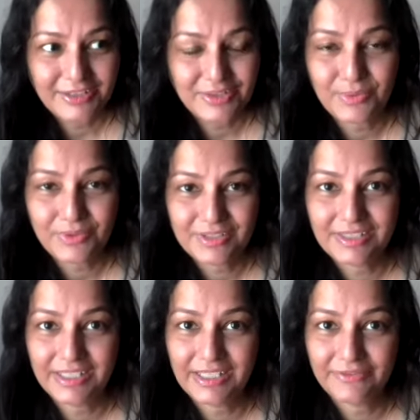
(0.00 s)
want to
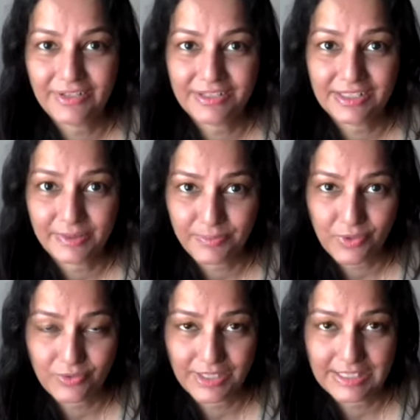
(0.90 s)
see if there's any
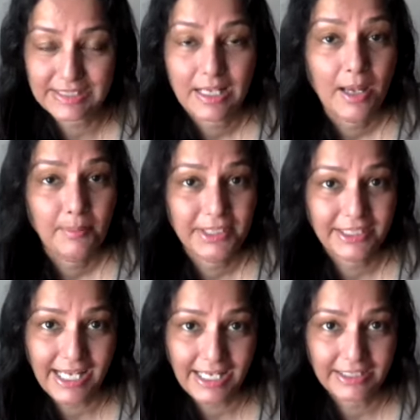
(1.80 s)
progress. But
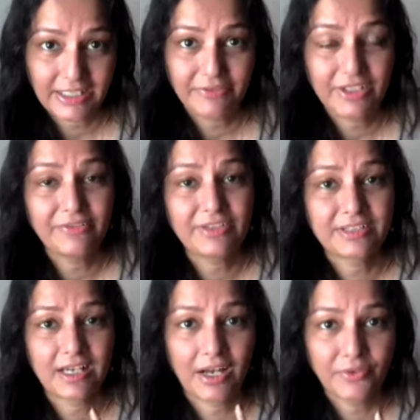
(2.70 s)
again, even if it's
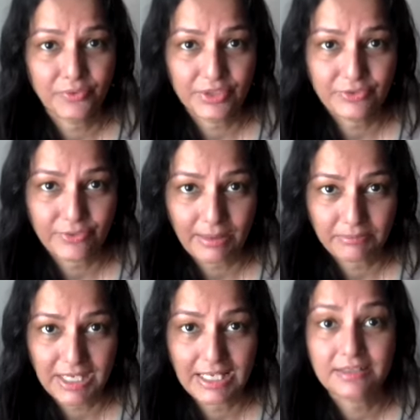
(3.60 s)
100 gram
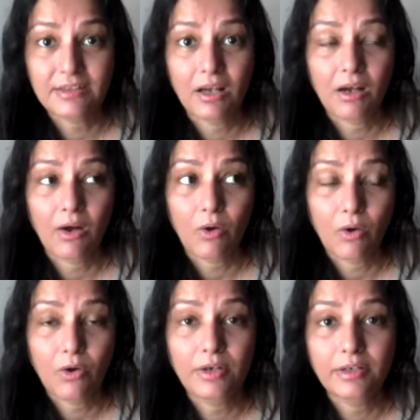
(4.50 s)
less
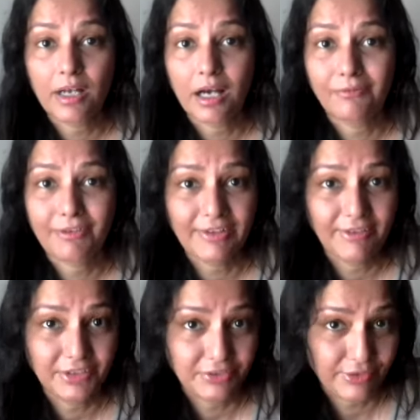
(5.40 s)
or
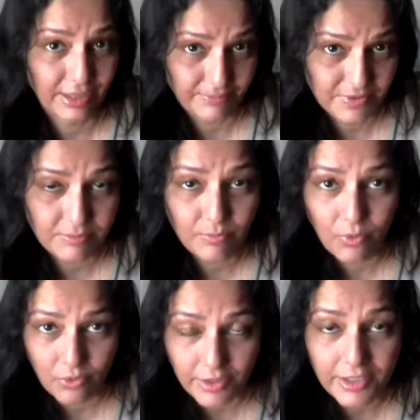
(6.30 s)
500 grams
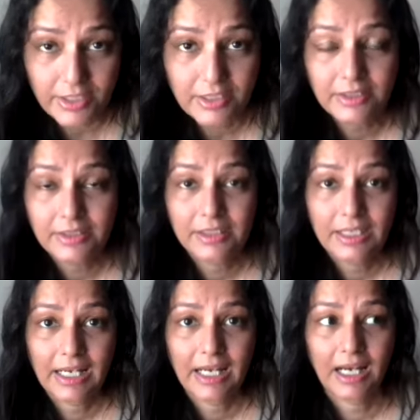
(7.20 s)
more,
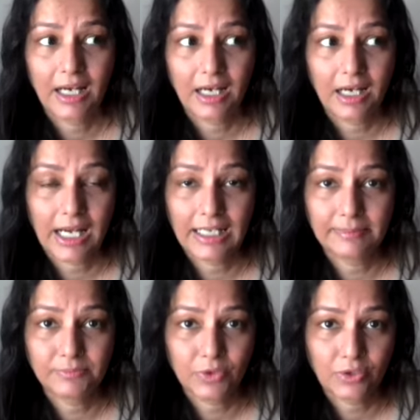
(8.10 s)
I
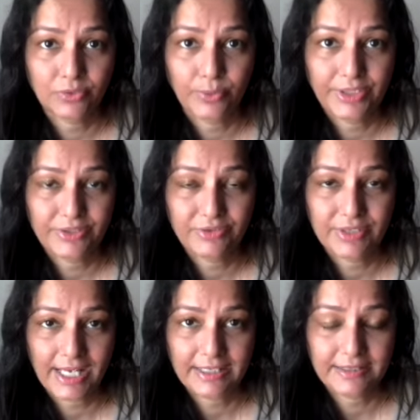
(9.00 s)
am not going to
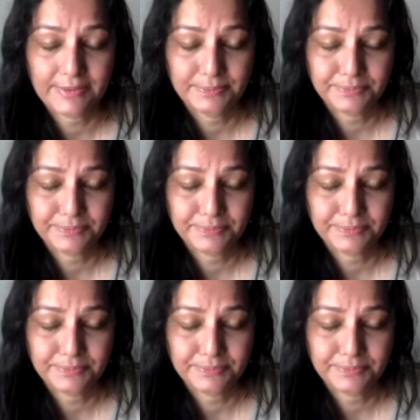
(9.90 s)
get,